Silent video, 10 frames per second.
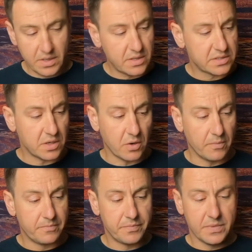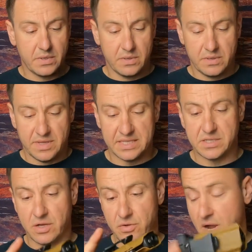So that's
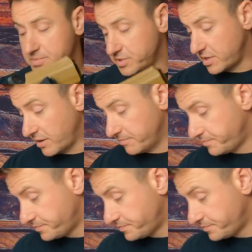another option there.